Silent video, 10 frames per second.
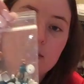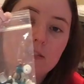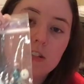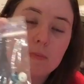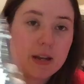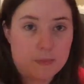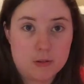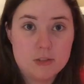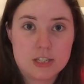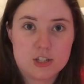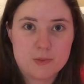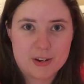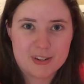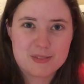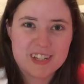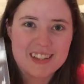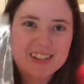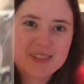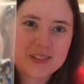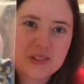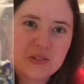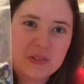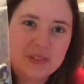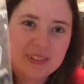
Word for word: to make my own stitch markers, which I thought that was cool.